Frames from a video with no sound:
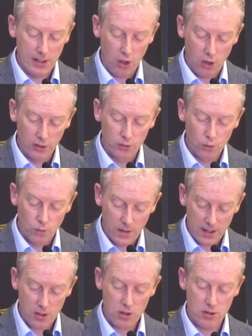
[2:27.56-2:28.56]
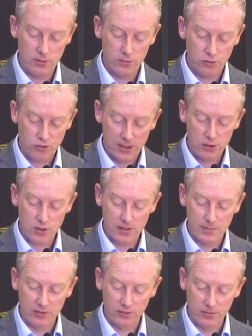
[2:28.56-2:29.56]
on where trade
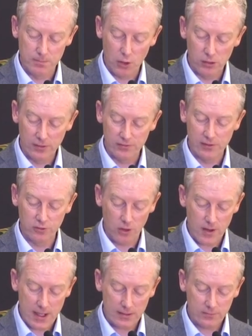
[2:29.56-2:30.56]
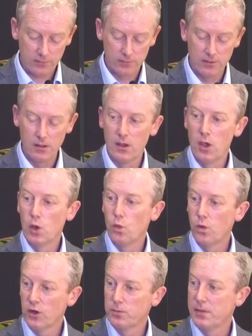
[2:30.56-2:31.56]
agreements and policies are at,
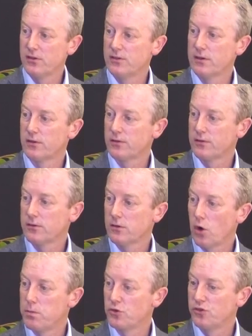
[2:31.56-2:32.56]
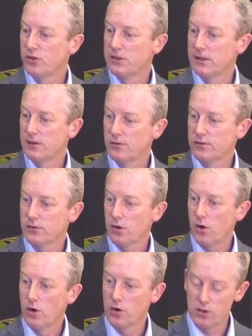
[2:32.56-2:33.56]
what business opportunities
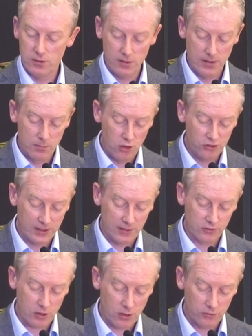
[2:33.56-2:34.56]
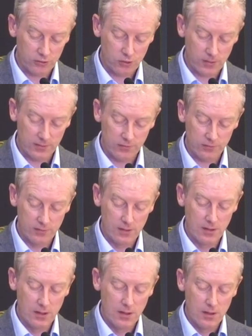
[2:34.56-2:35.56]
are emerging as a consequence,
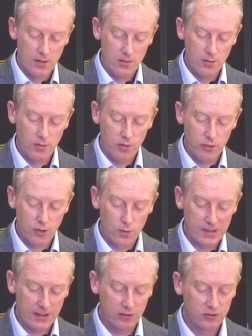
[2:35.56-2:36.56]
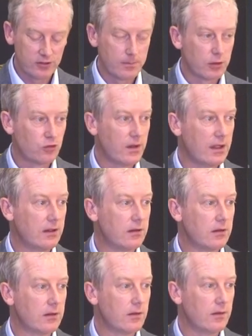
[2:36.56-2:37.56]
the relationship
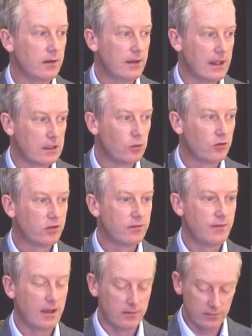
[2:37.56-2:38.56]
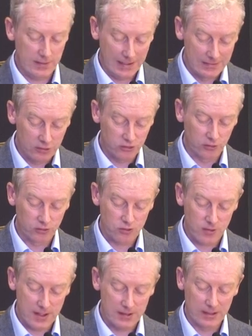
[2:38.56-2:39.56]
between inclusive and indigenous
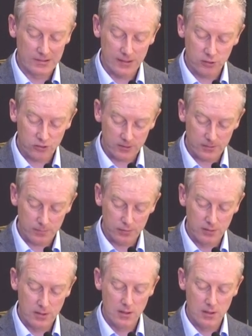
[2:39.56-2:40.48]
trade and leadership,